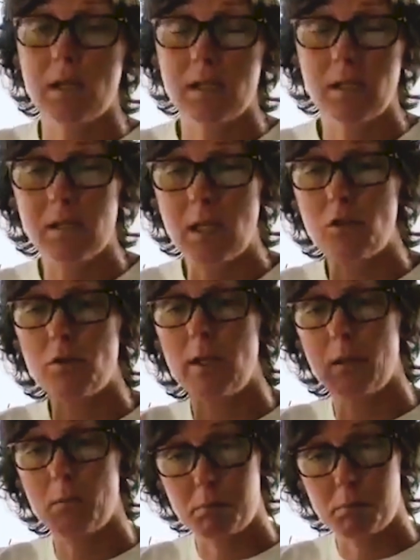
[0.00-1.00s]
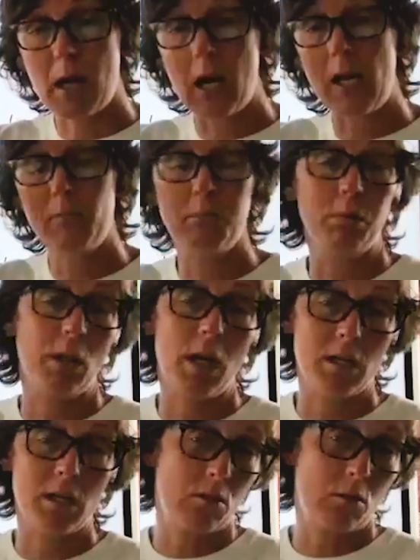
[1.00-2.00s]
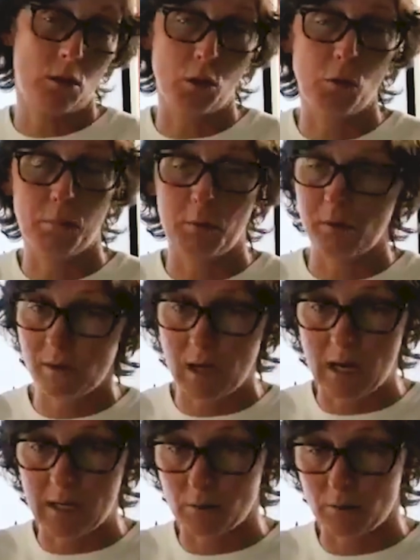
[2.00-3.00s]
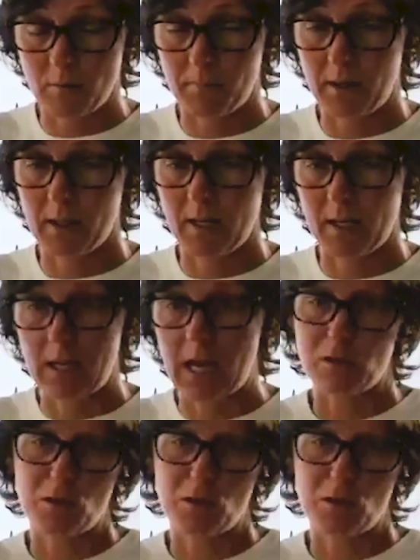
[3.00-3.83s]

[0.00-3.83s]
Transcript: it's essentially the prime plus 2% or something like that.